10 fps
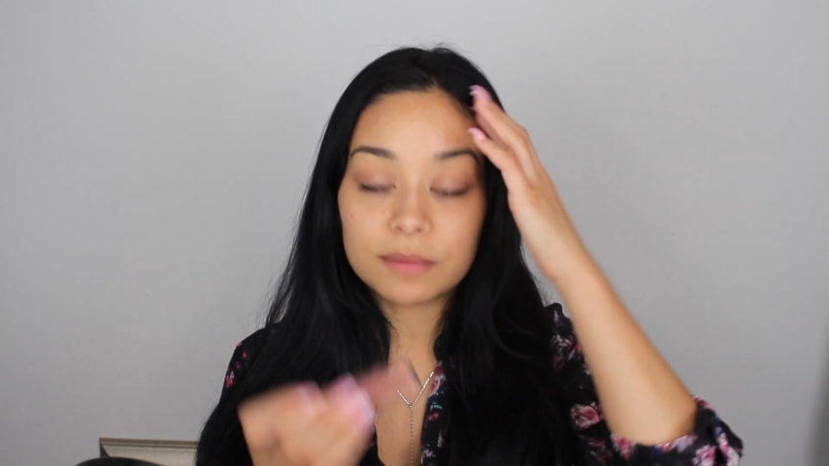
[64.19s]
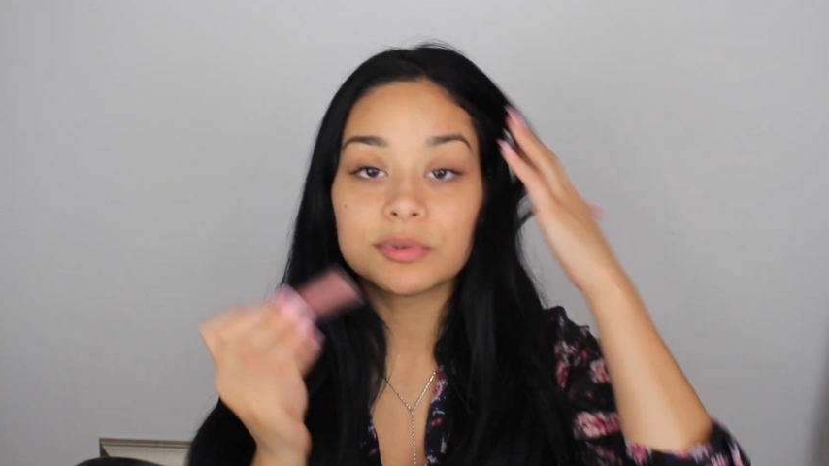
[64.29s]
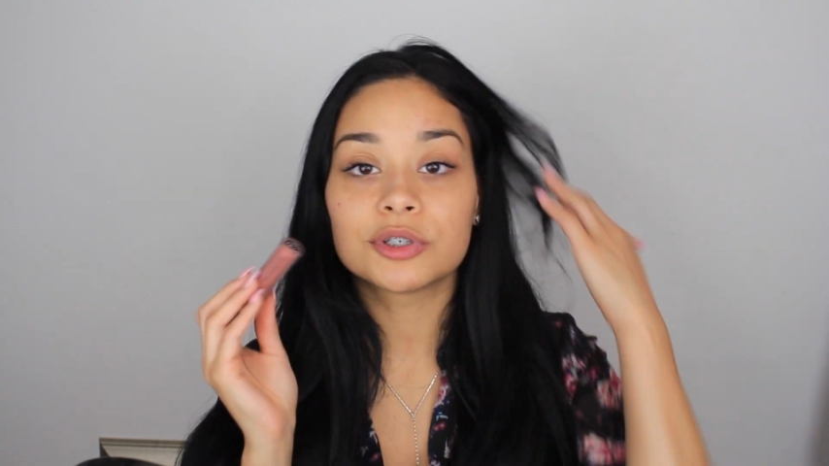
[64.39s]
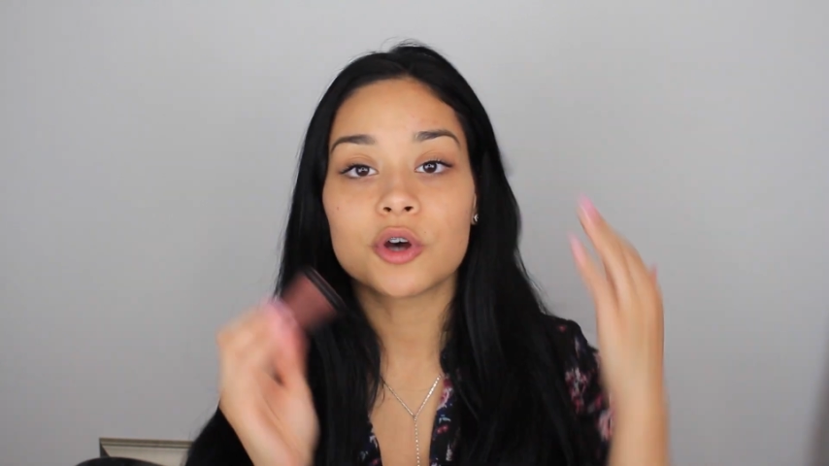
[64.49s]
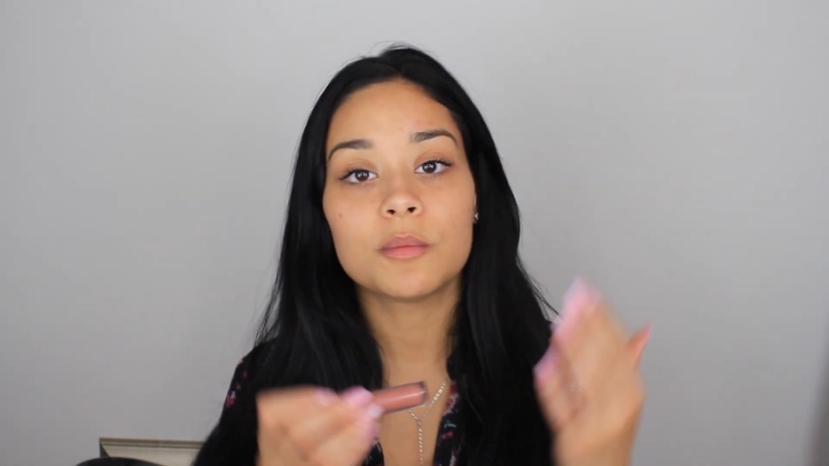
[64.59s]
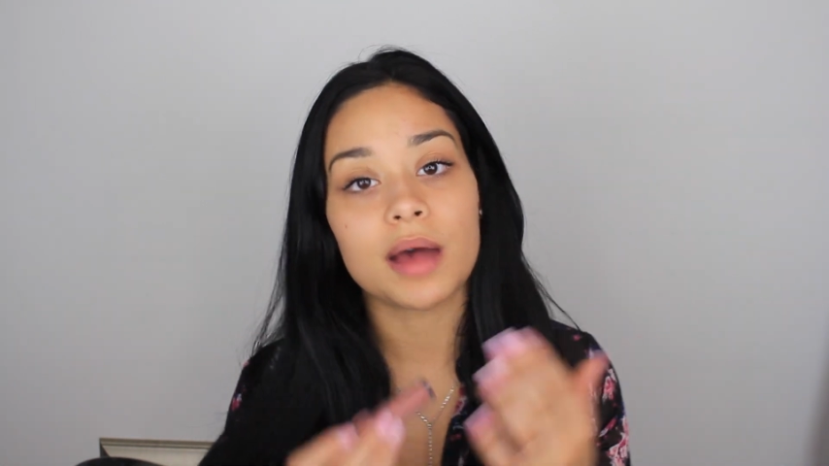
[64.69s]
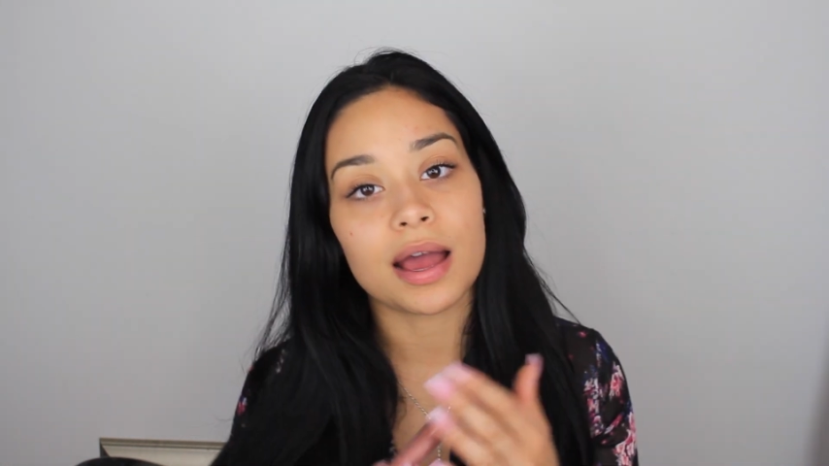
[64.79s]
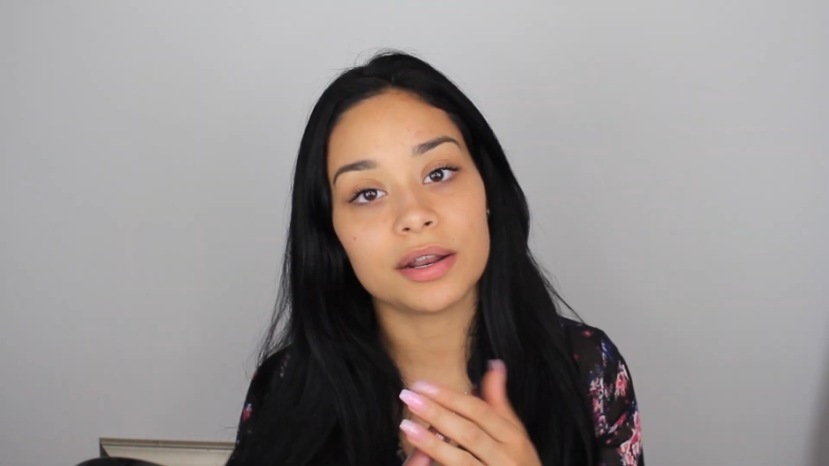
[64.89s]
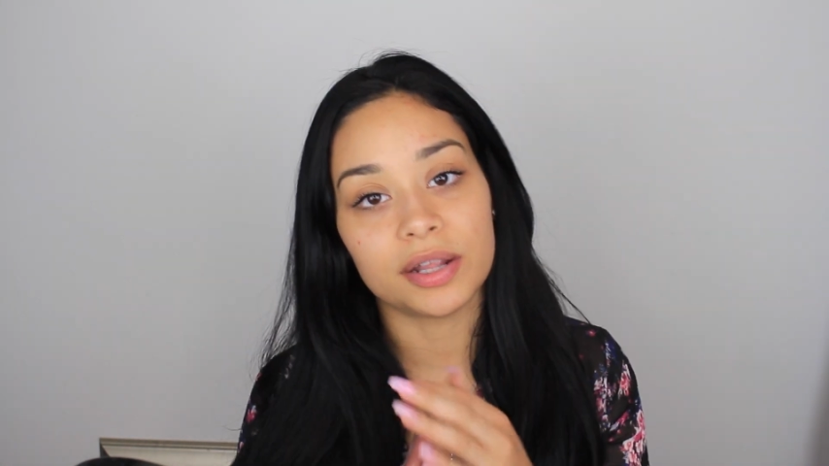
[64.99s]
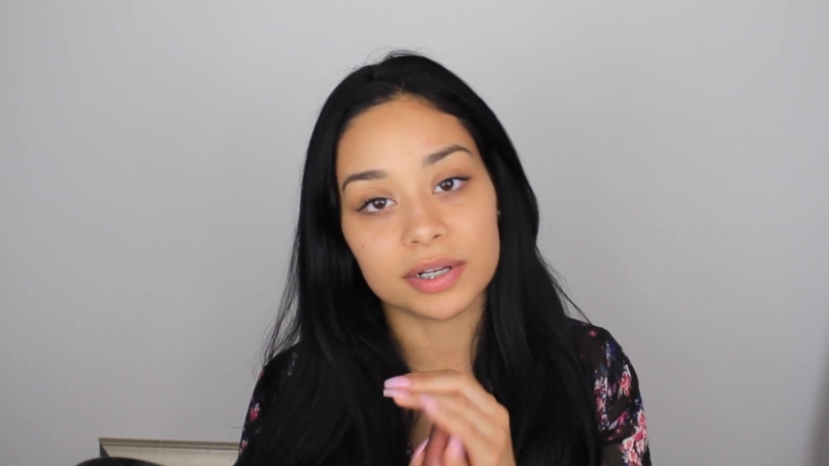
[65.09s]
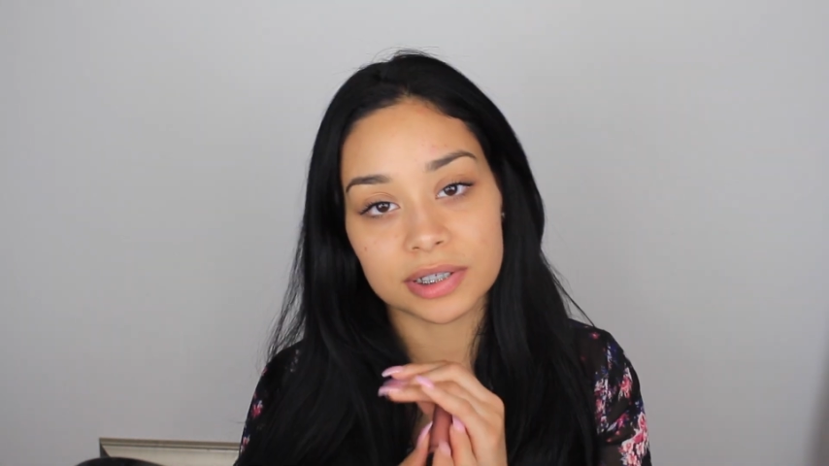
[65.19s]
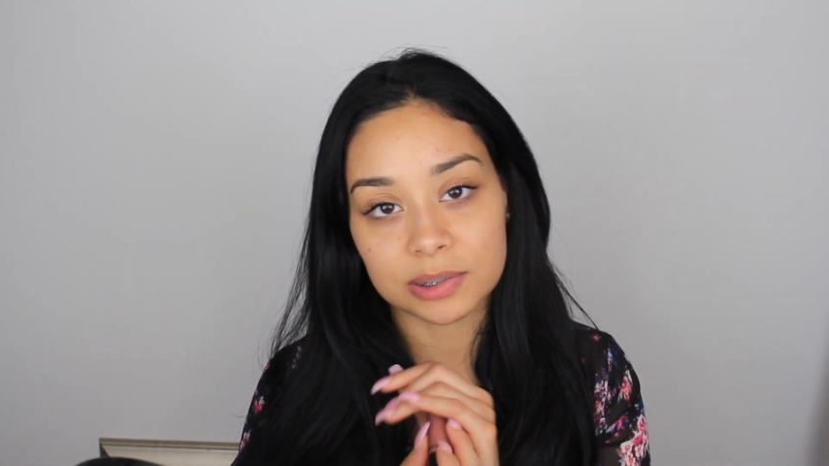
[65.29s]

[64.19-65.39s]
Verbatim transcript: I'm so mad that it